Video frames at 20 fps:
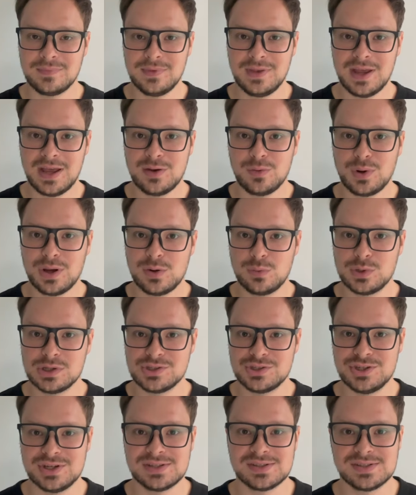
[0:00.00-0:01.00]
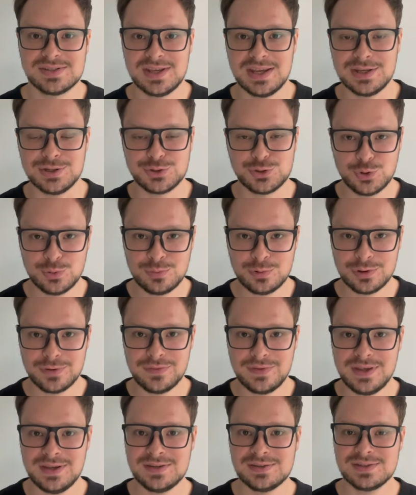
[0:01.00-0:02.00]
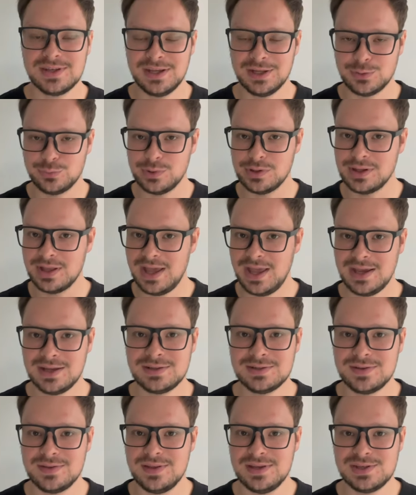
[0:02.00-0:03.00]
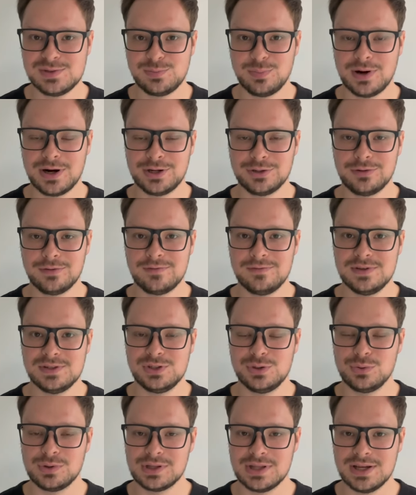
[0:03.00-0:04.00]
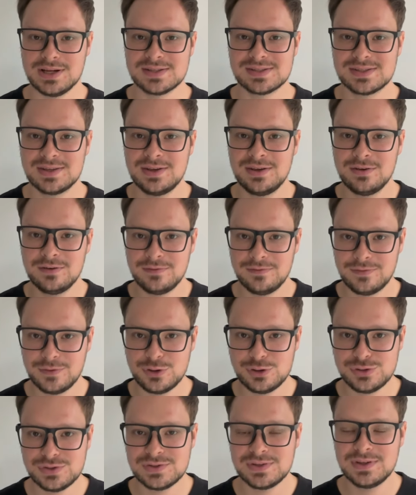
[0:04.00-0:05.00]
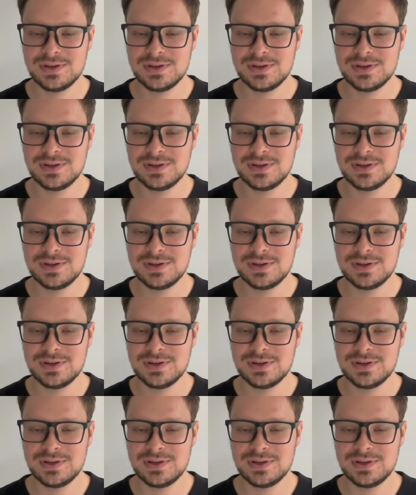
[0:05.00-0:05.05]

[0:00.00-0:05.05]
Now I will just say two more things and we'll end this part of video class. First,